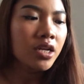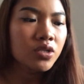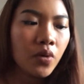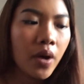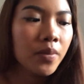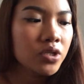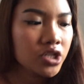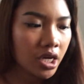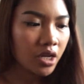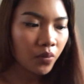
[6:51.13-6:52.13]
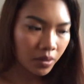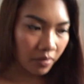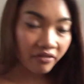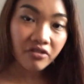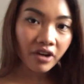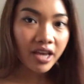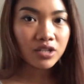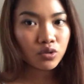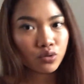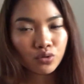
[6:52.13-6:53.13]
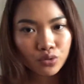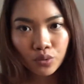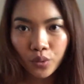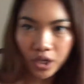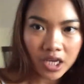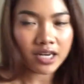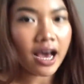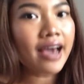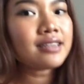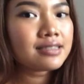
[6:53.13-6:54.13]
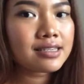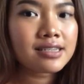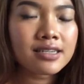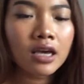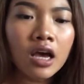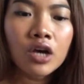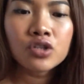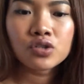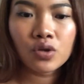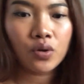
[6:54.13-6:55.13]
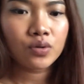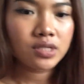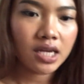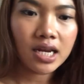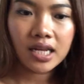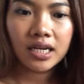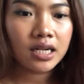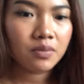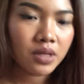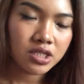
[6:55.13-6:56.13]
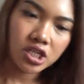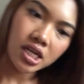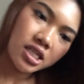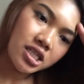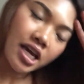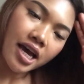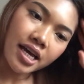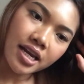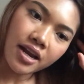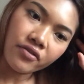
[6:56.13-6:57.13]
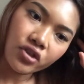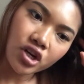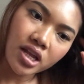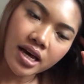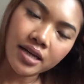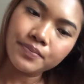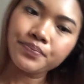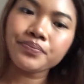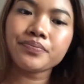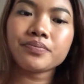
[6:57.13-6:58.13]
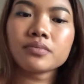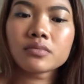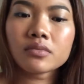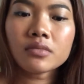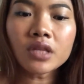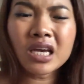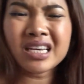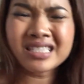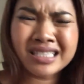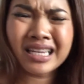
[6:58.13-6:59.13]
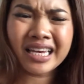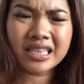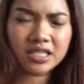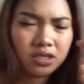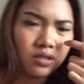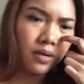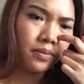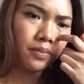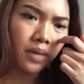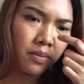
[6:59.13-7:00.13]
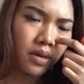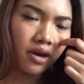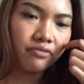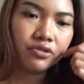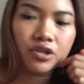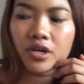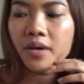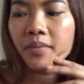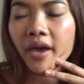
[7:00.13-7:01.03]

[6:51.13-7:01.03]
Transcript: that's why I've been chatting with my friends who work in the IT. So it's kind of like a little bit chit and chat, and after that it's still like this. Maybe after I'm